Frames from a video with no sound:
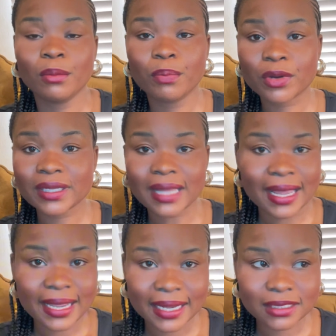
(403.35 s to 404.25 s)
Booking
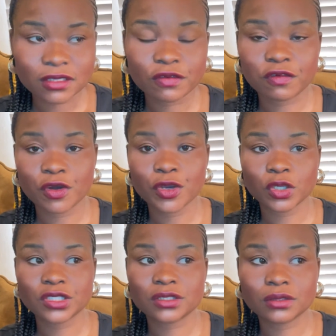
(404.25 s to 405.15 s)
ahead for
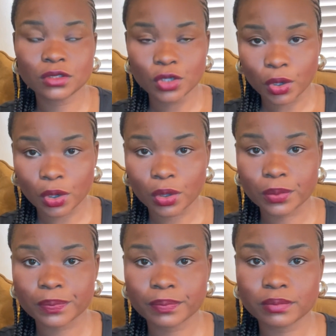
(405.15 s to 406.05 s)
your
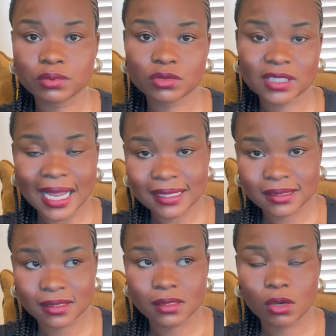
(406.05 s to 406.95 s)

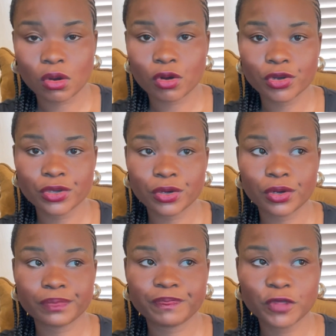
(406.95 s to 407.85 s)
taxi or your